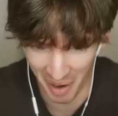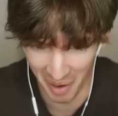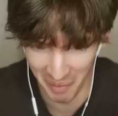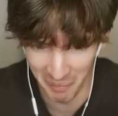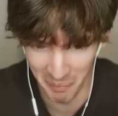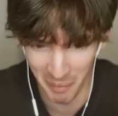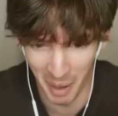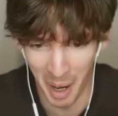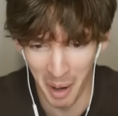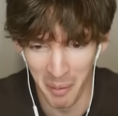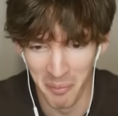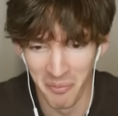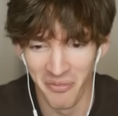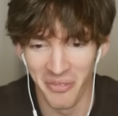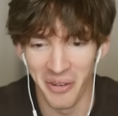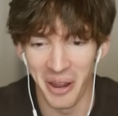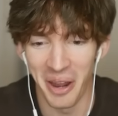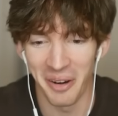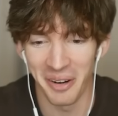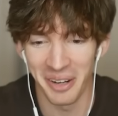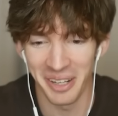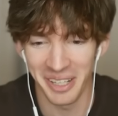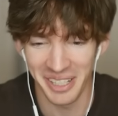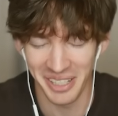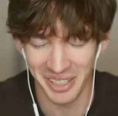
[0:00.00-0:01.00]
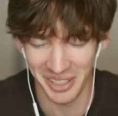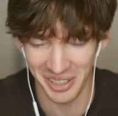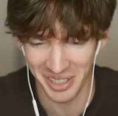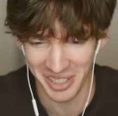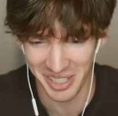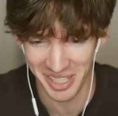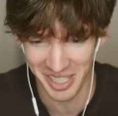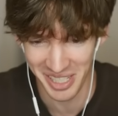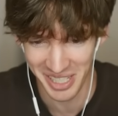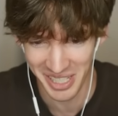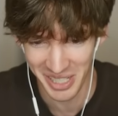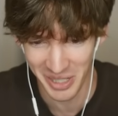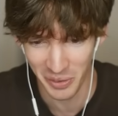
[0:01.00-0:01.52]
I'm, I'm very
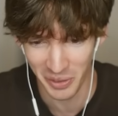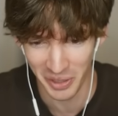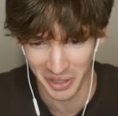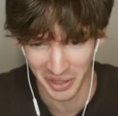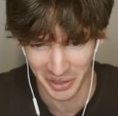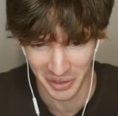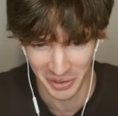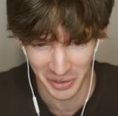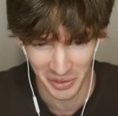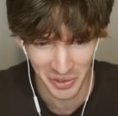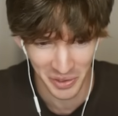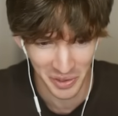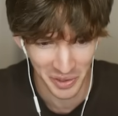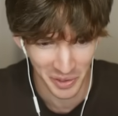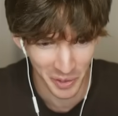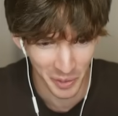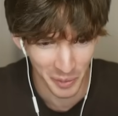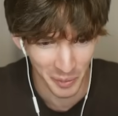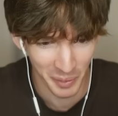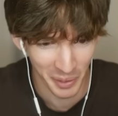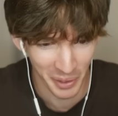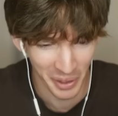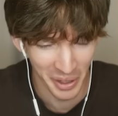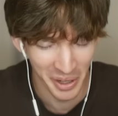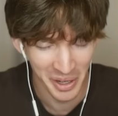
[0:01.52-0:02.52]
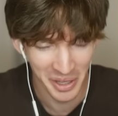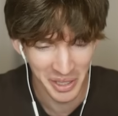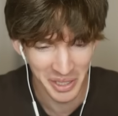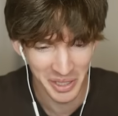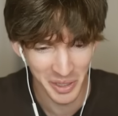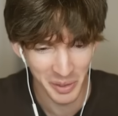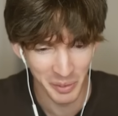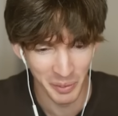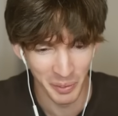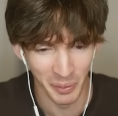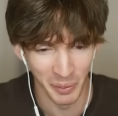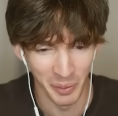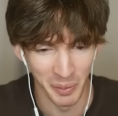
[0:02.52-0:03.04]
curious to see what the crude humor
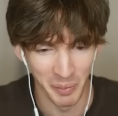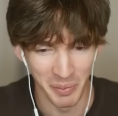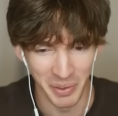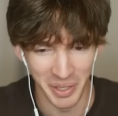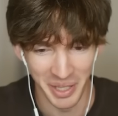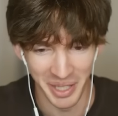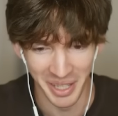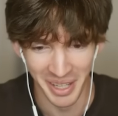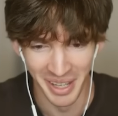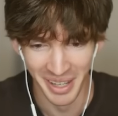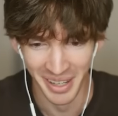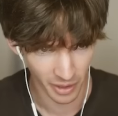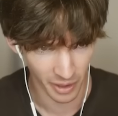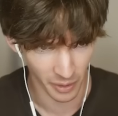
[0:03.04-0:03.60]
humor would be.